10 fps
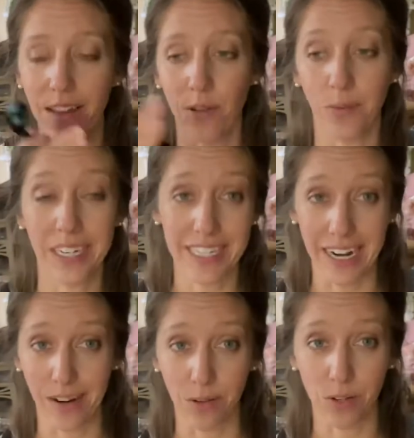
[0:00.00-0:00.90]
weeks that I
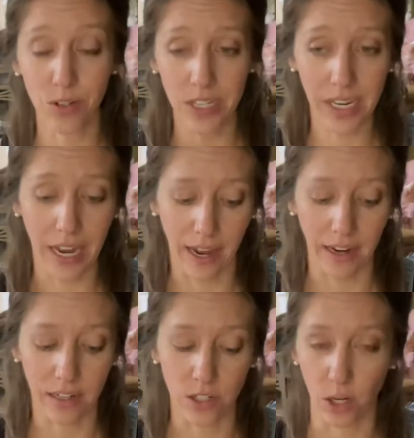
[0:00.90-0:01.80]
don't use it,
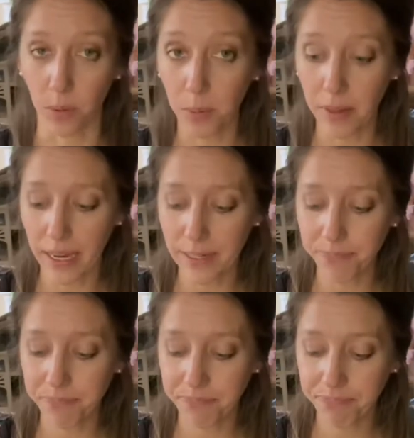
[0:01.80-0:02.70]
I dermaplane.